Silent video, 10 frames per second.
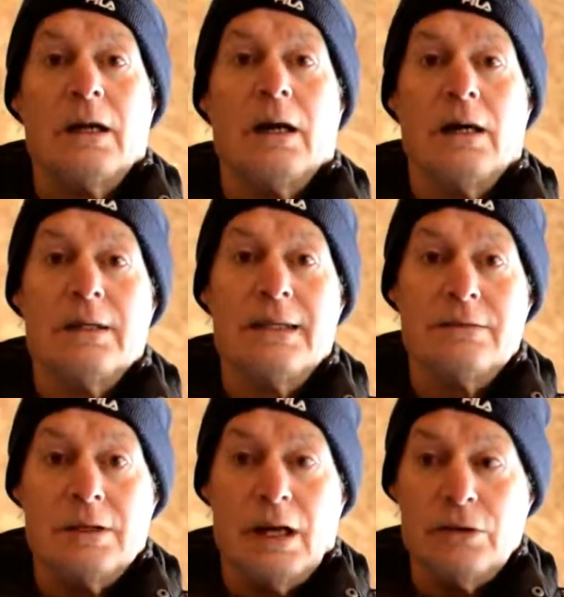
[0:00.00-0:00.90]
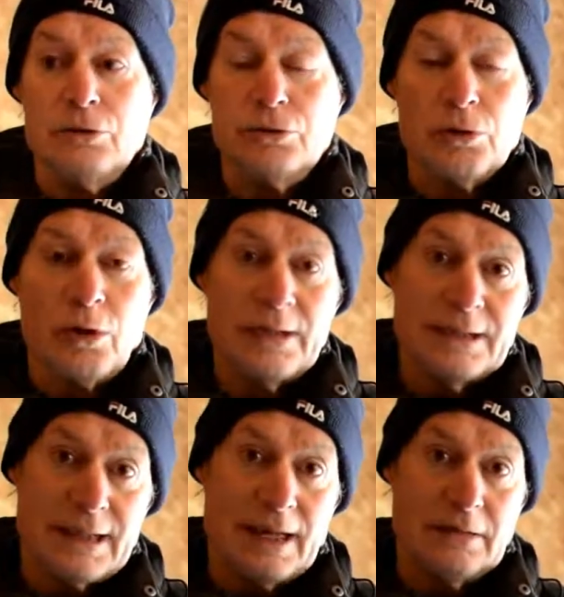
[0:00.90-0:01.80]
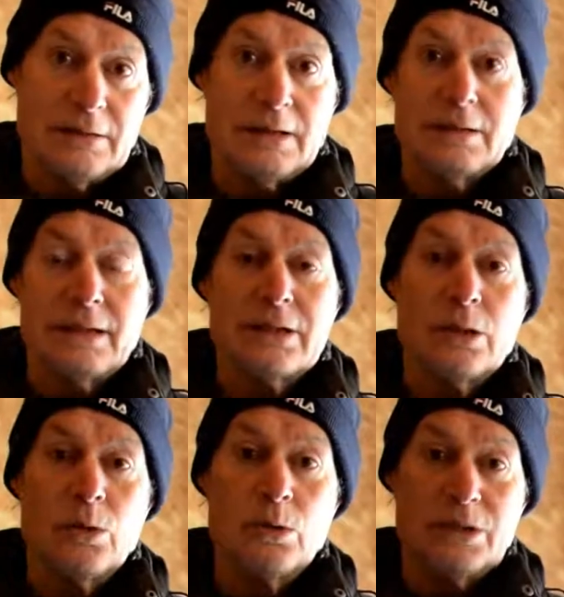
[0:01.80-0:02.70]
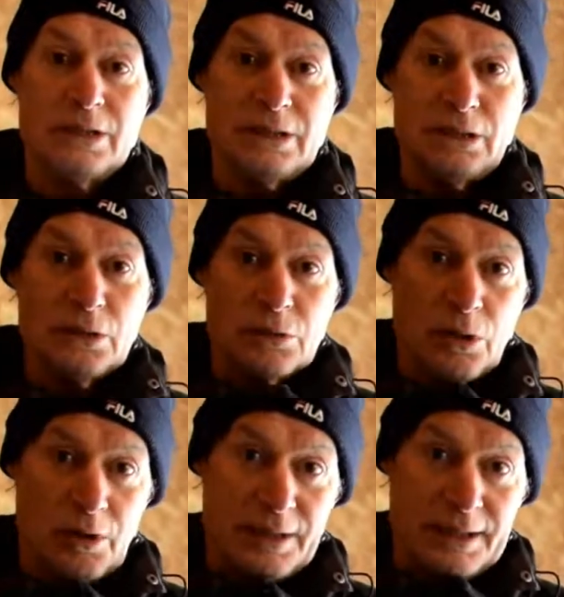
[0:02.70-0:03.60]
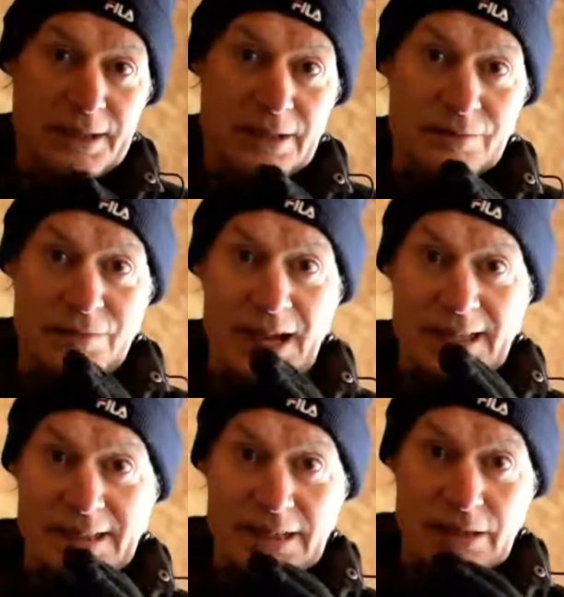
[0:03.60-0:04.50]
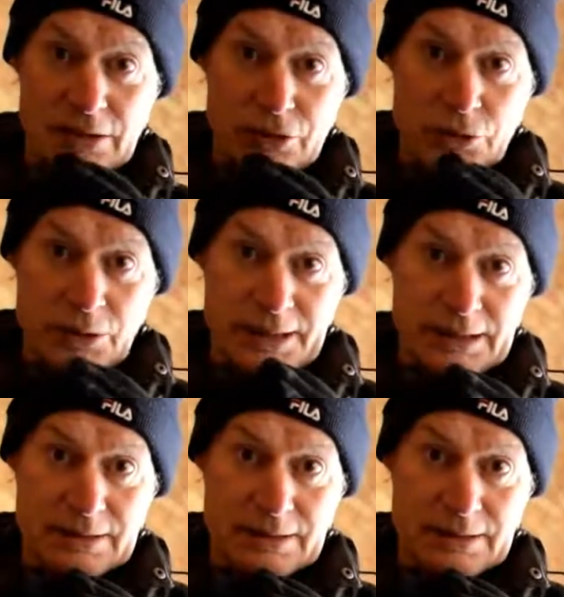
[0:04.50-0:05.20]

and dries out. This causes a grinding effect in the joint.